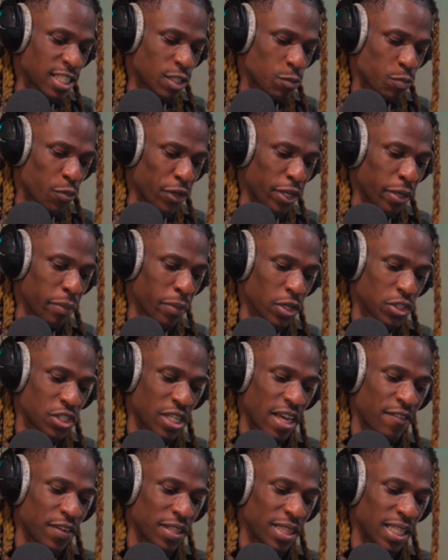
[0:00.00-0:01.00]
is pretty much
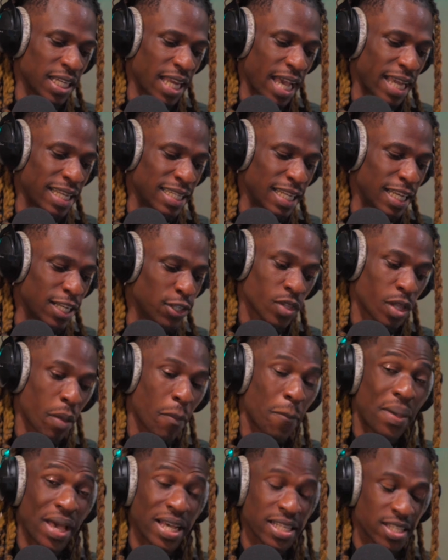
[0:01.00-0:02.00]
everything I did. The
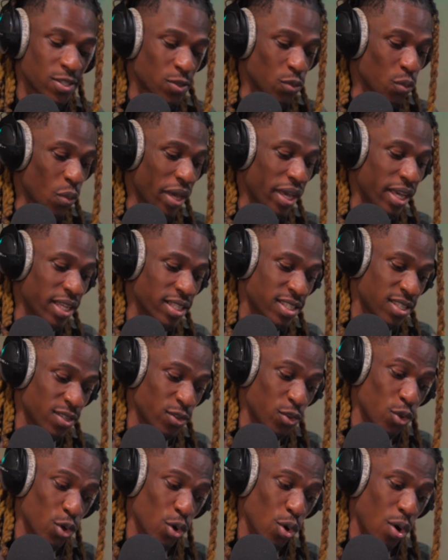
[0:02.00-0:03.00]
best way to
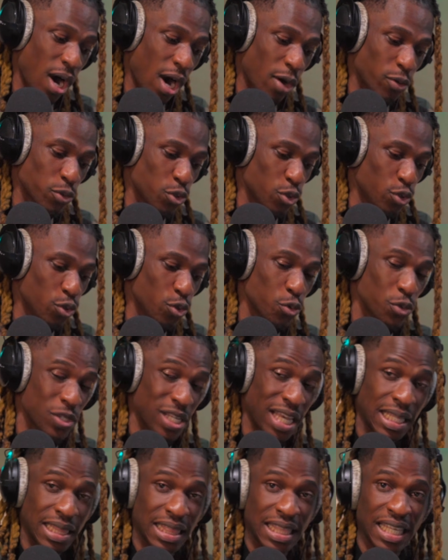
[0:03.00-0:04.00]
know how to use
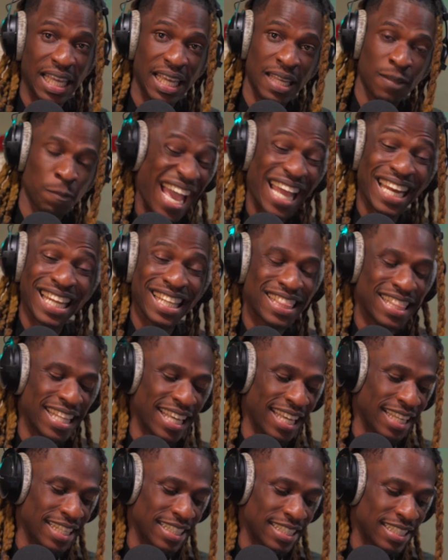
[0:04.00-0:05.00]
a thing,
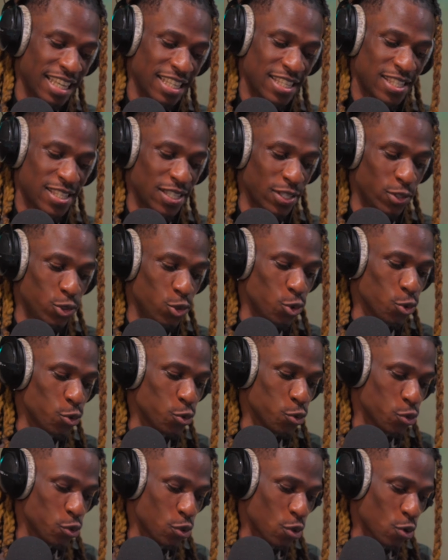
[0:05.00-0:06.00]
anything, is to
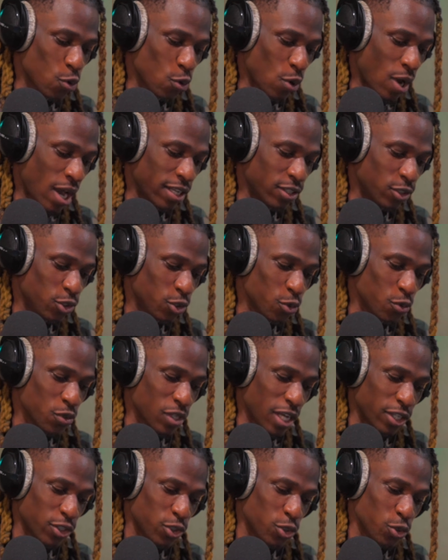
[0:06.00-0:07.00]
use and use
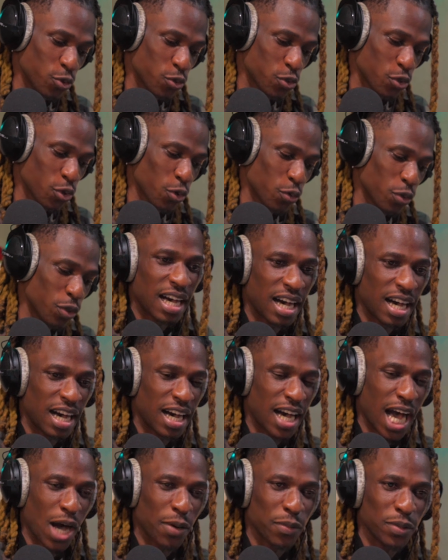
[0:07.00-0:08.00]
and use. So
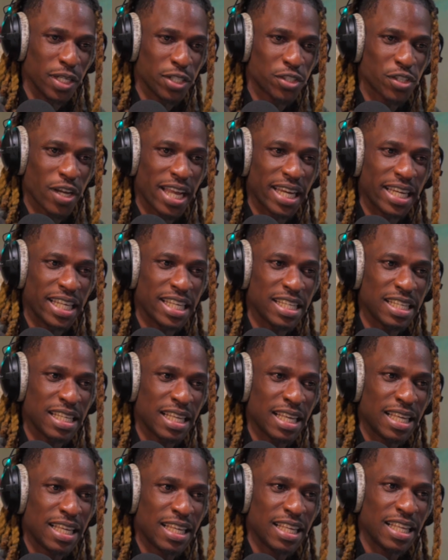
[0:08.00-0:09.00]
I will literally
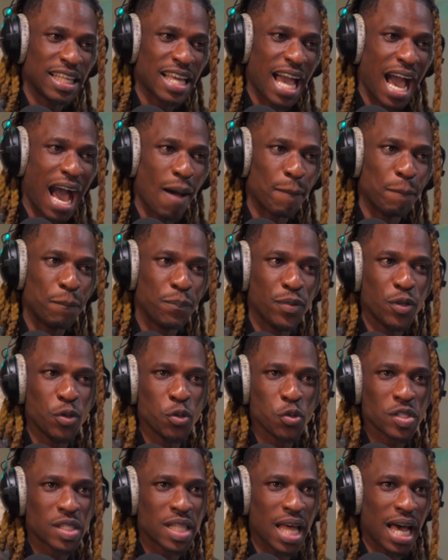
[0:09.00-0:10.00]

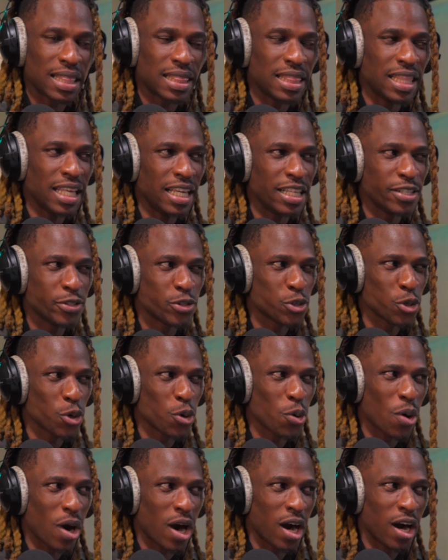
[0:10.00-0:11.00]
abuse that thing.
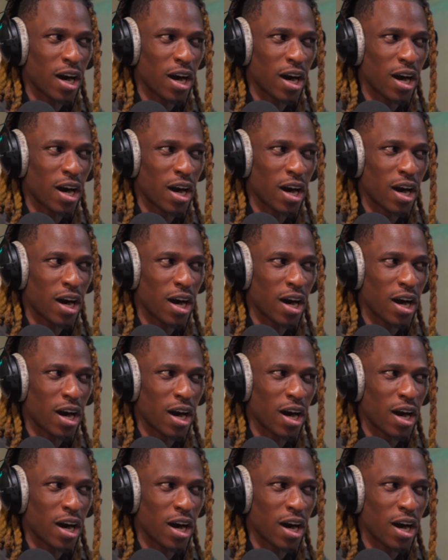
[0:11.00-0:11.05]
So